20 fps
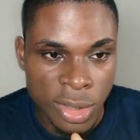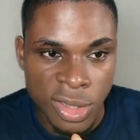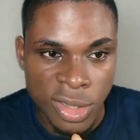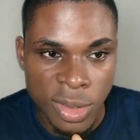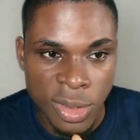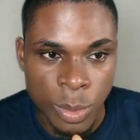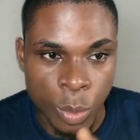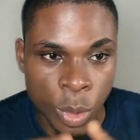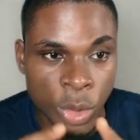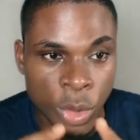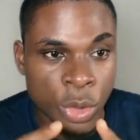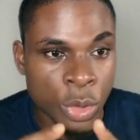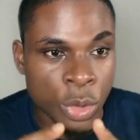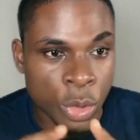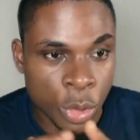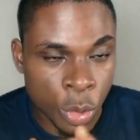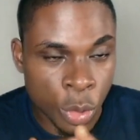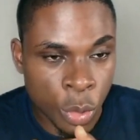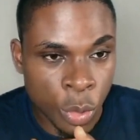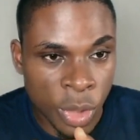
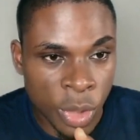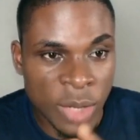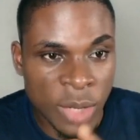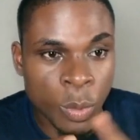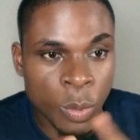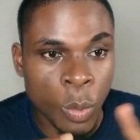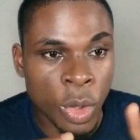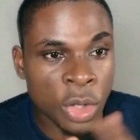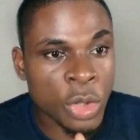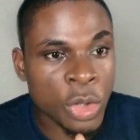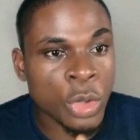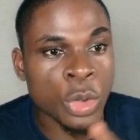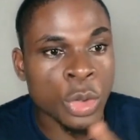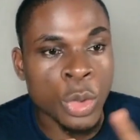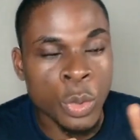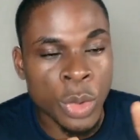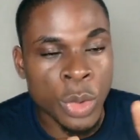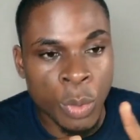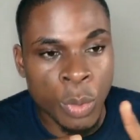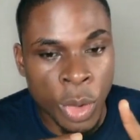and what you do
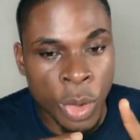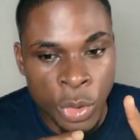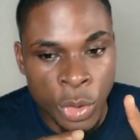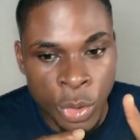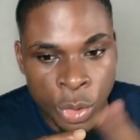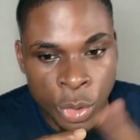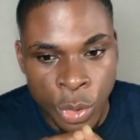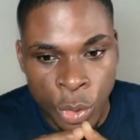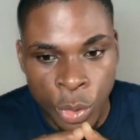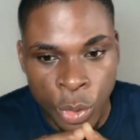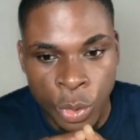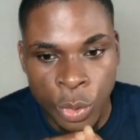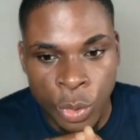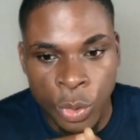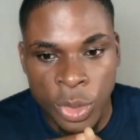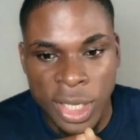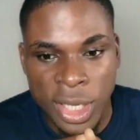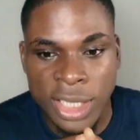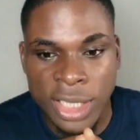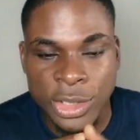with what you know
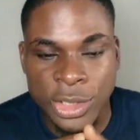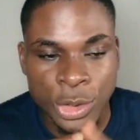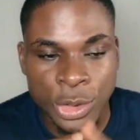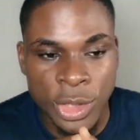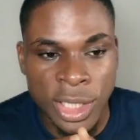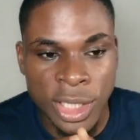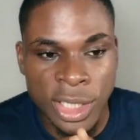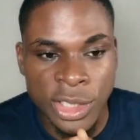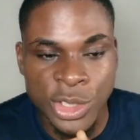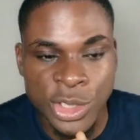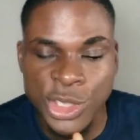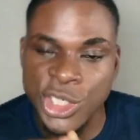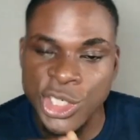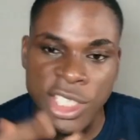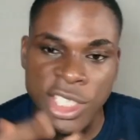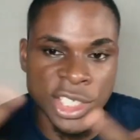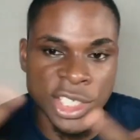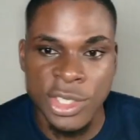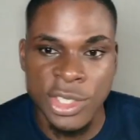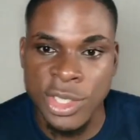can truly
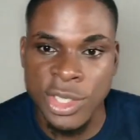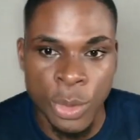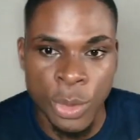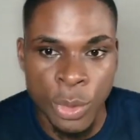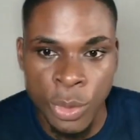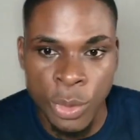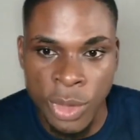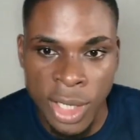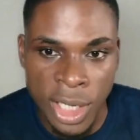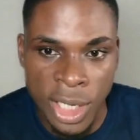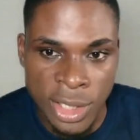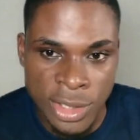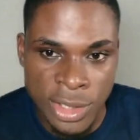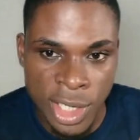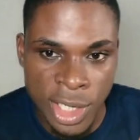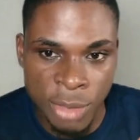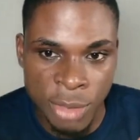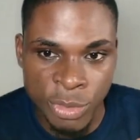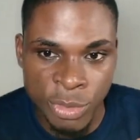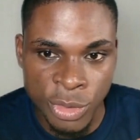change the whole
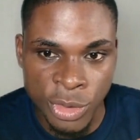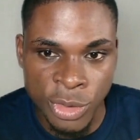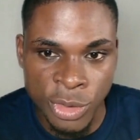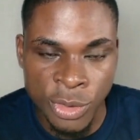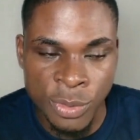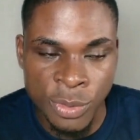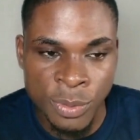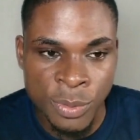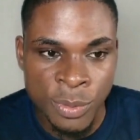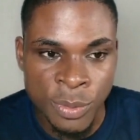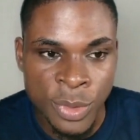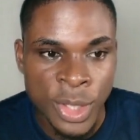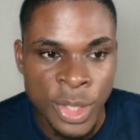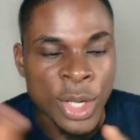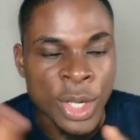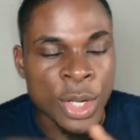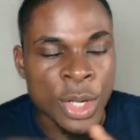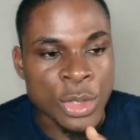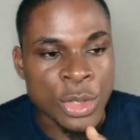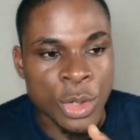landscape for you.
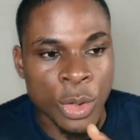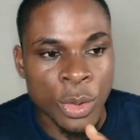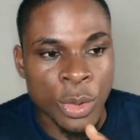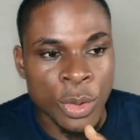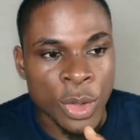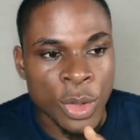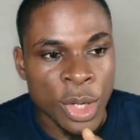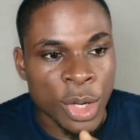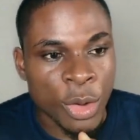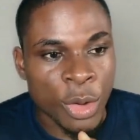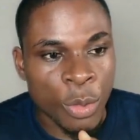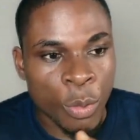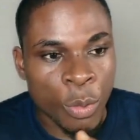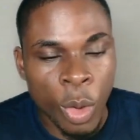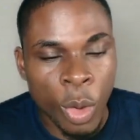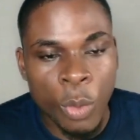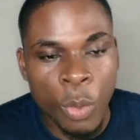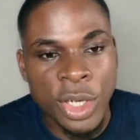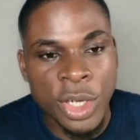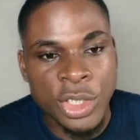So,
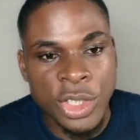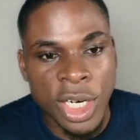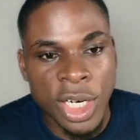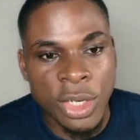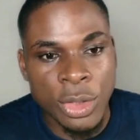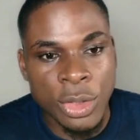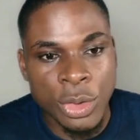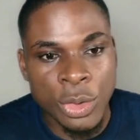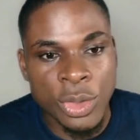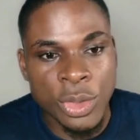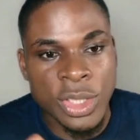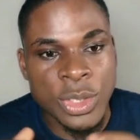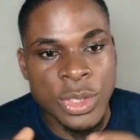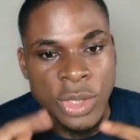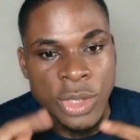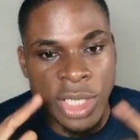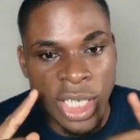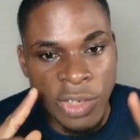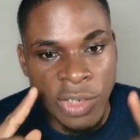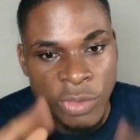what we're trying to do is to
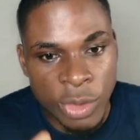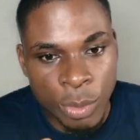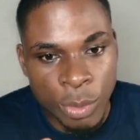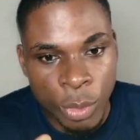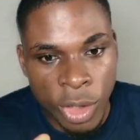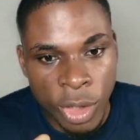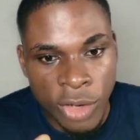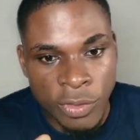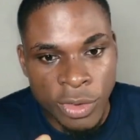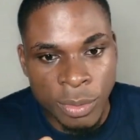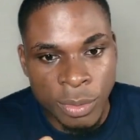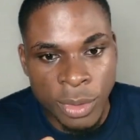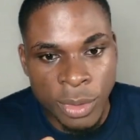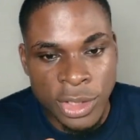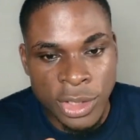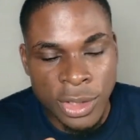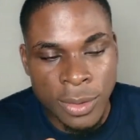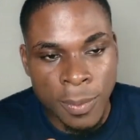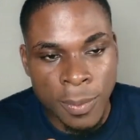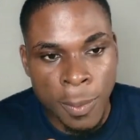give you more
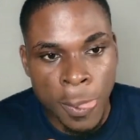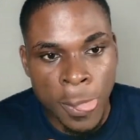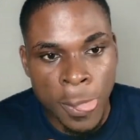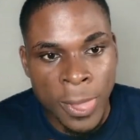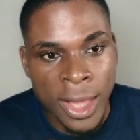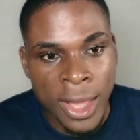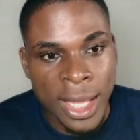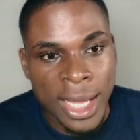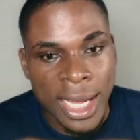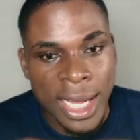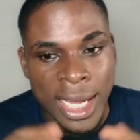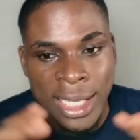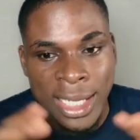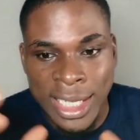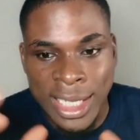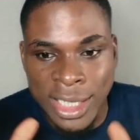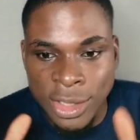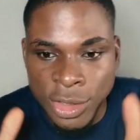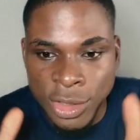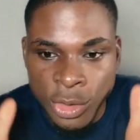information,
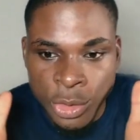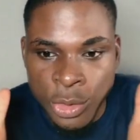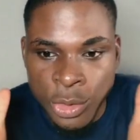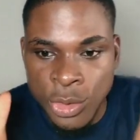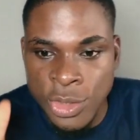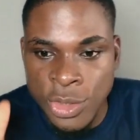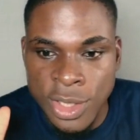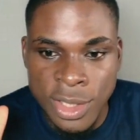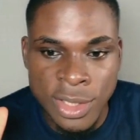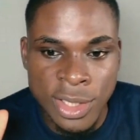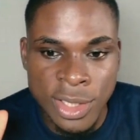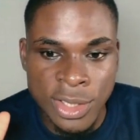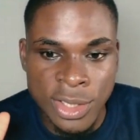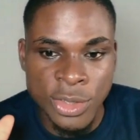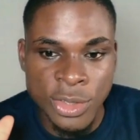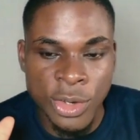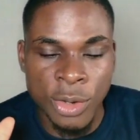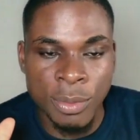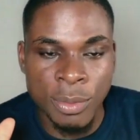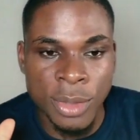then using this
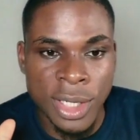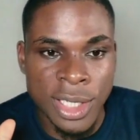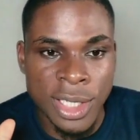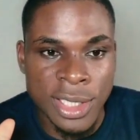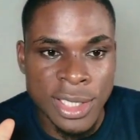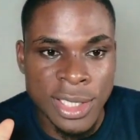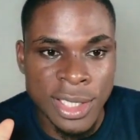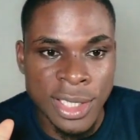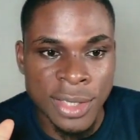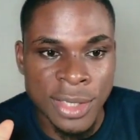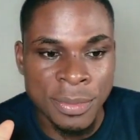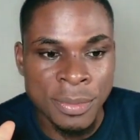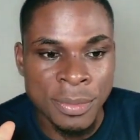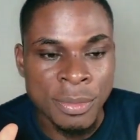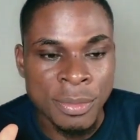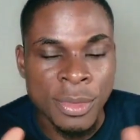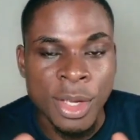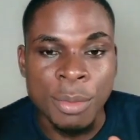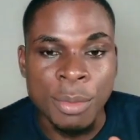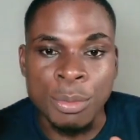community,
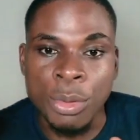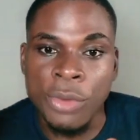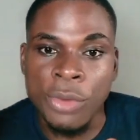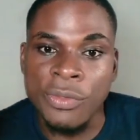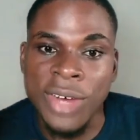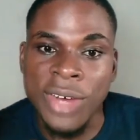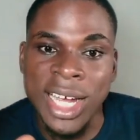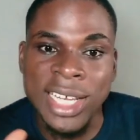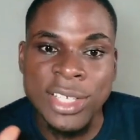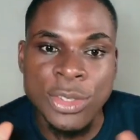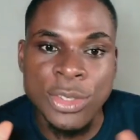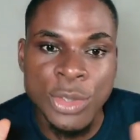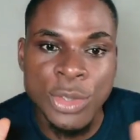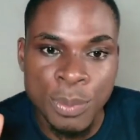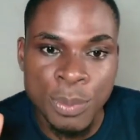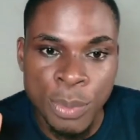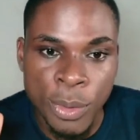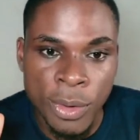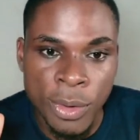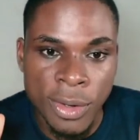provide
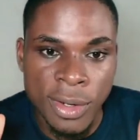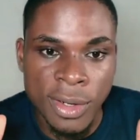support.